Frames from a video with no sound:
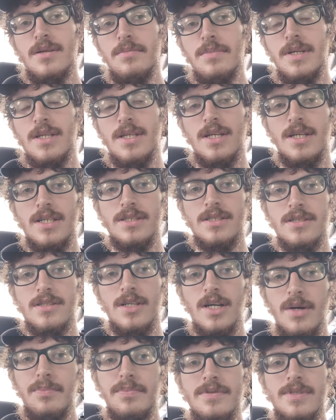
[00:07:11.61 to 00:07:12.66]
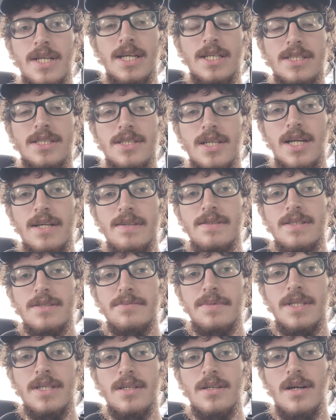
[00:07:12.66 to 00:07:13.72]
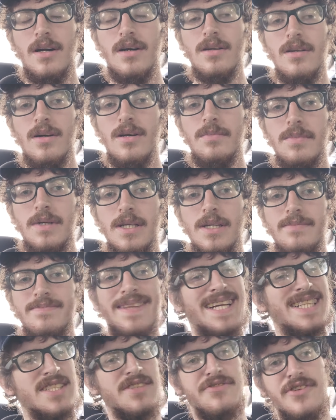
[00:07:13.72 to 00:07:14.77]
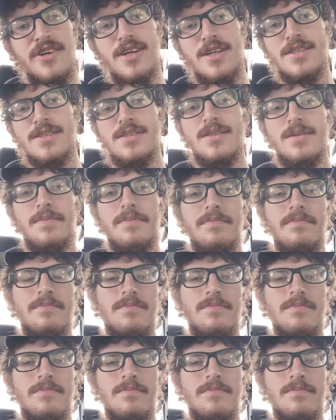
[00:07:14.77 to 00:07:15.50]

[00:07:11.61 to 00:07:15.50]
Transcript: Because Adult Protective Service has been called on me. That's a first.